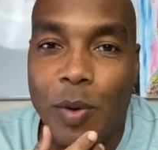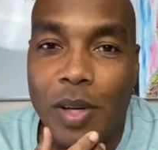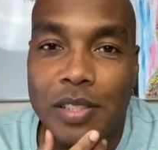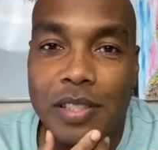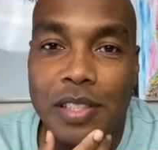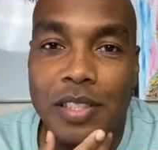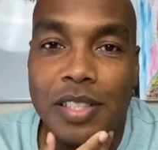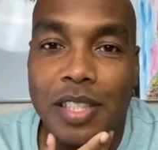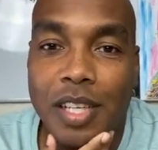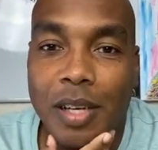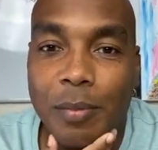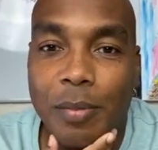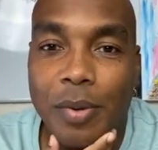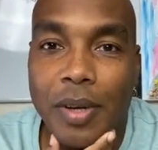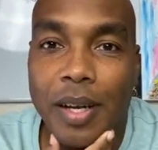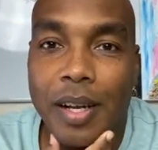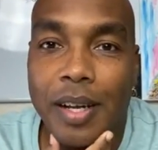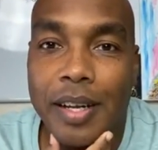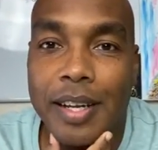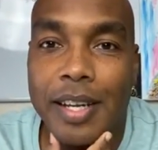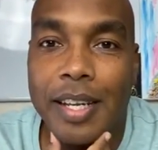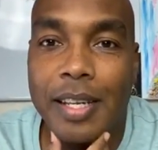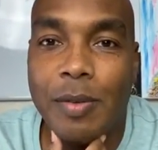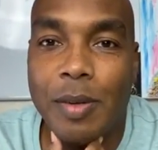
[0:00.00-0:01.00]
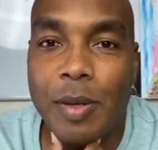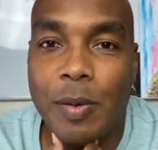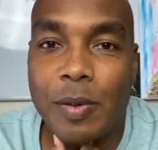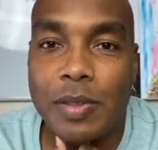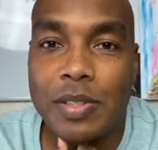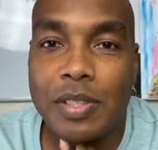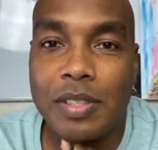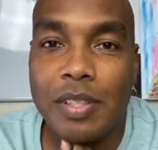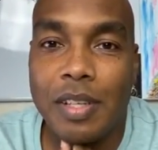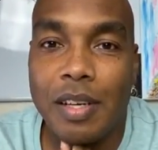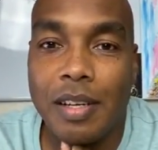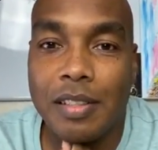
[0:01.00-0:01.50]
wants to jump on, anyone
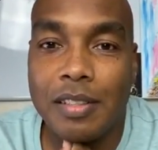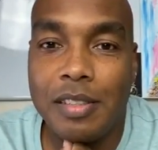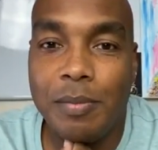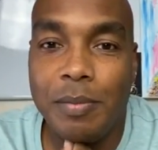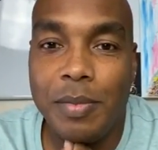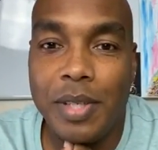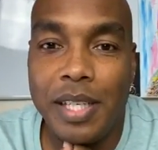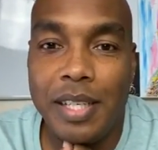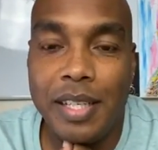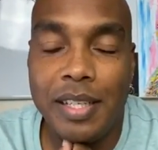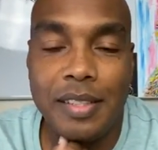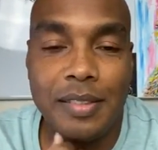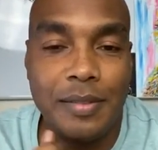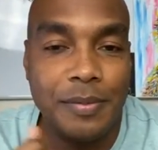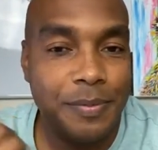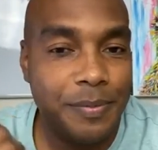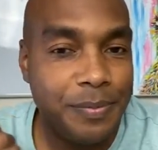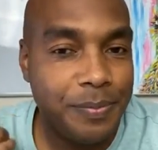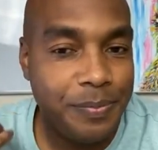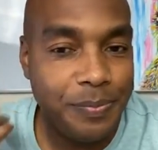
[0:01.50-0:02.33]
wants to talk to me,